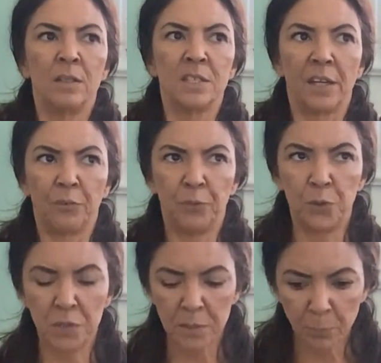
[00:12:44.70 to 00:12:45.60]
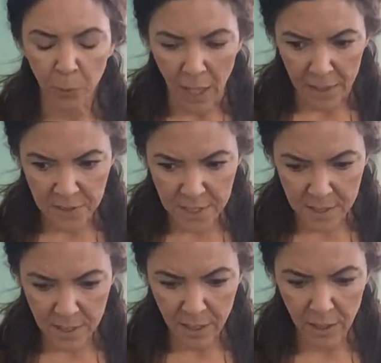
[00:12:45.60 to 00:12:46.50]
Take a few deep
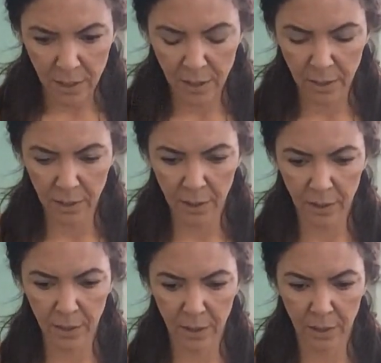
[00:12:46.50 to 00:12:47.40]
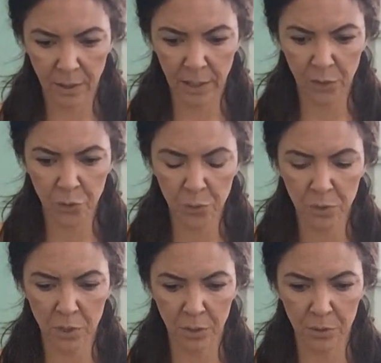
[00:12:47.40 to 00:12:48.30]
breaths in through the
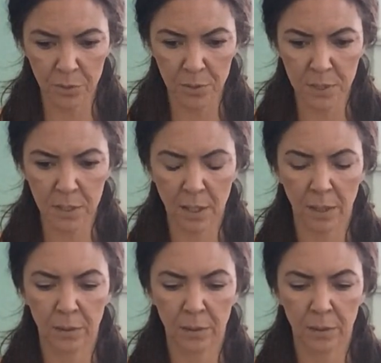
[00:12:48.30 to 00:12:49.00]
nose,